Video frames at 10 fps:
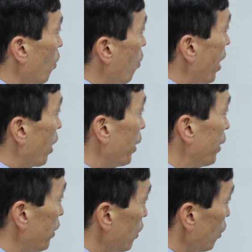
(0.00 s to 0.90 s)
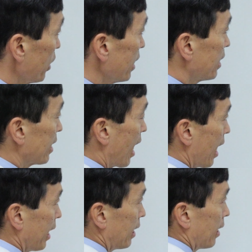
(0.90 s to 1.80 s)
where we would look
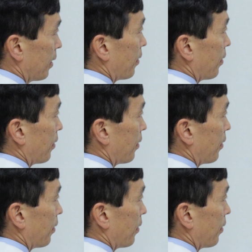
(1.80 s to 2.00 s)
inside